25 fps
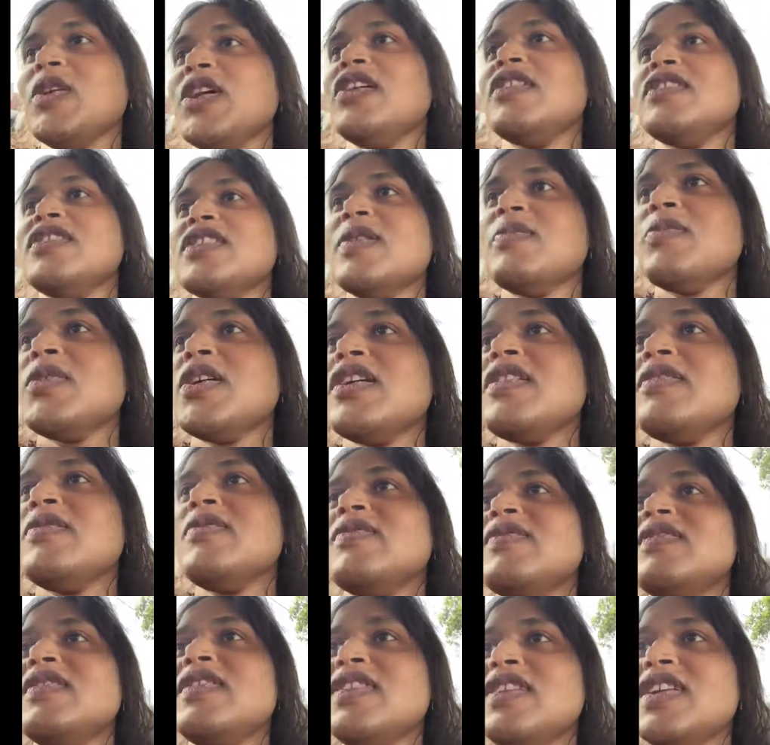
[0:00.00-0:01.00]
because I'm not
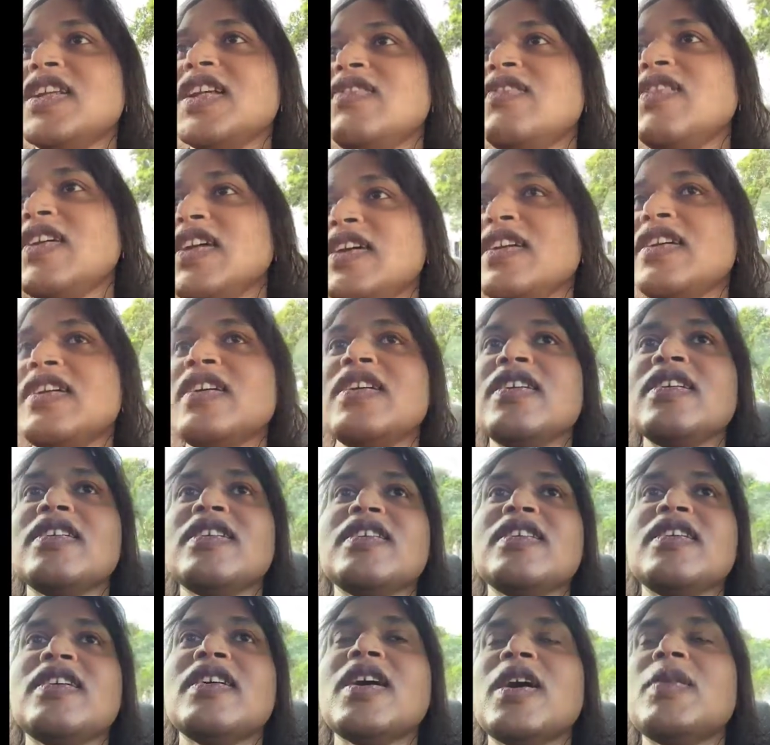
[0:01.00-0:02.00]
living
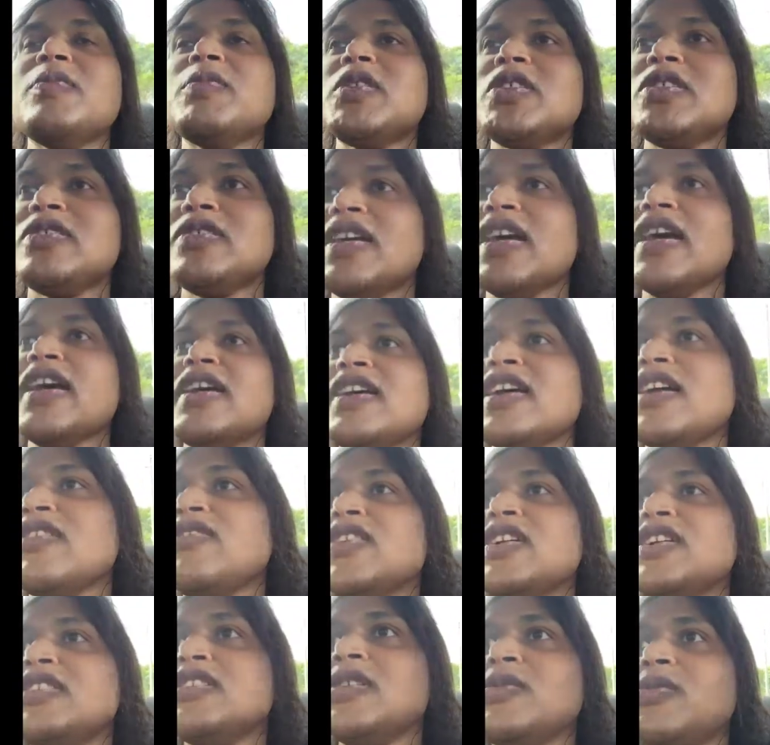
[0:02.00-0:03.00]
up to that, I
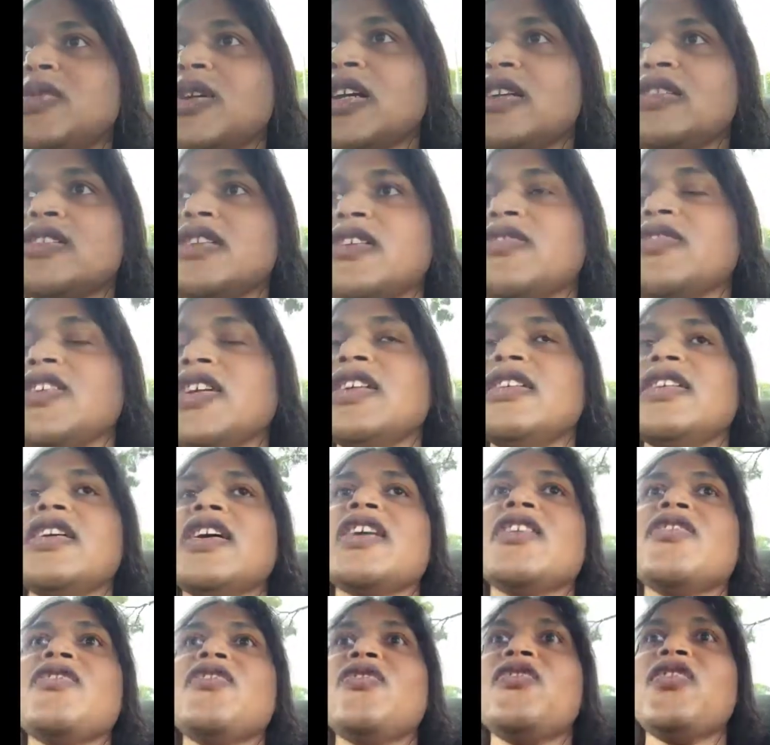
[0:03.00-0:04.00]
feel depressed. I feel
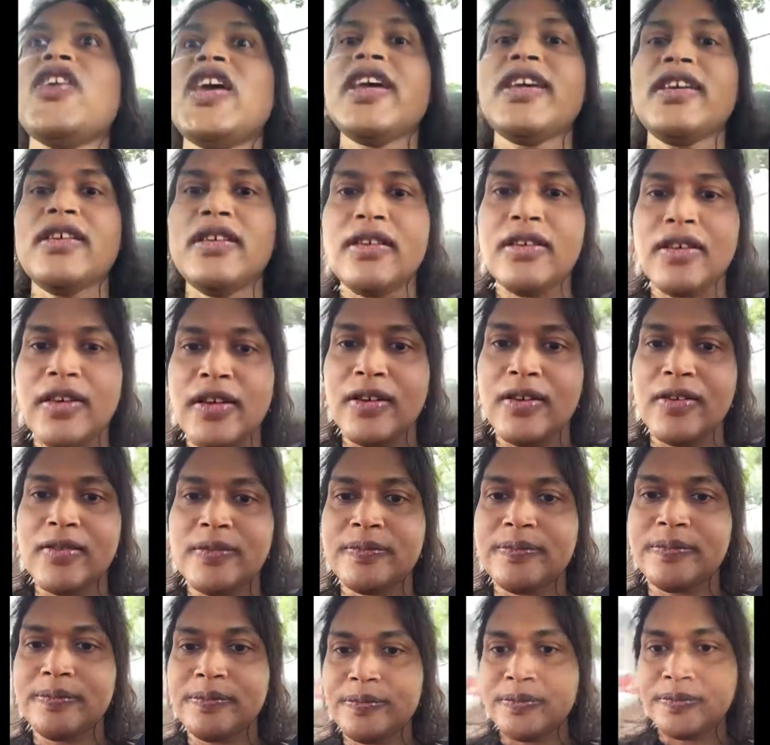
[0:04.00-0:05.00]
like a failure.
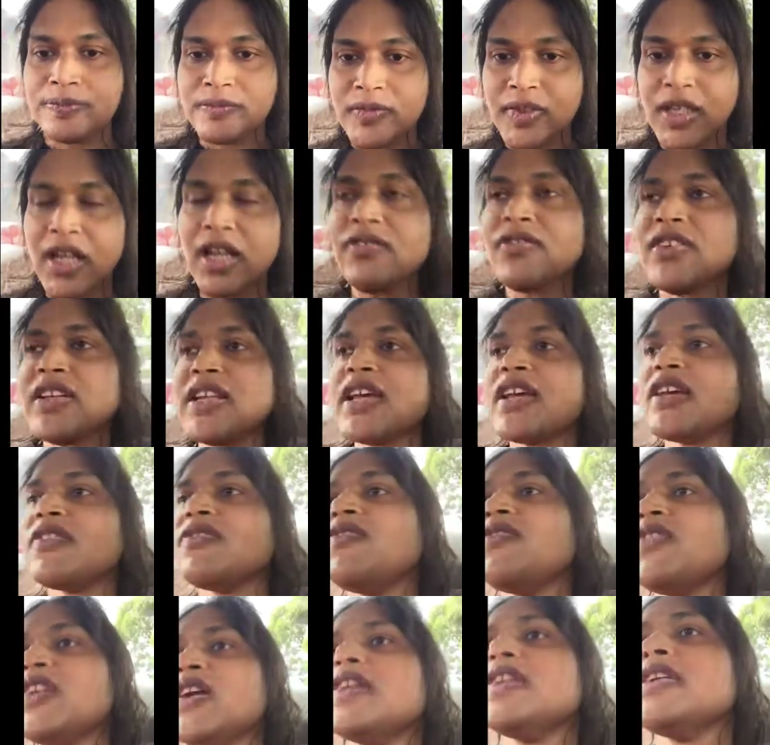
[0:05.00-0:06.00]
I feel like a
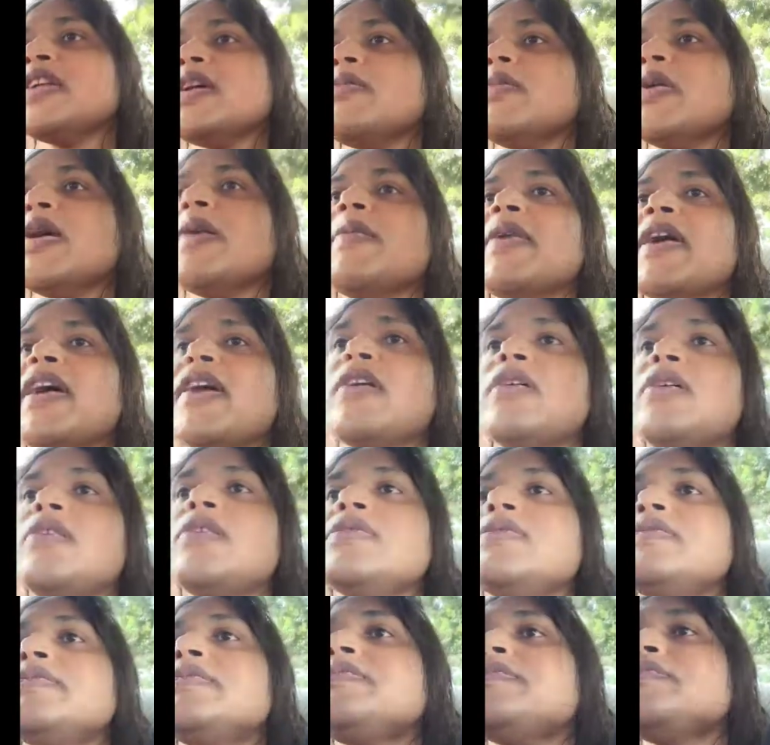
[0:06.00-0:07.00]
failure by my
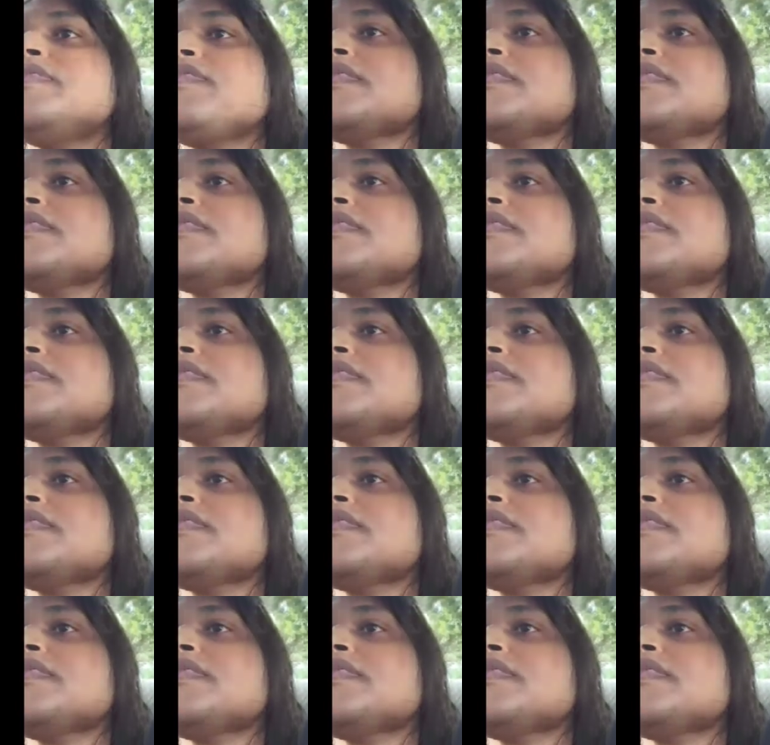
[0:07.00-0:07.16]
own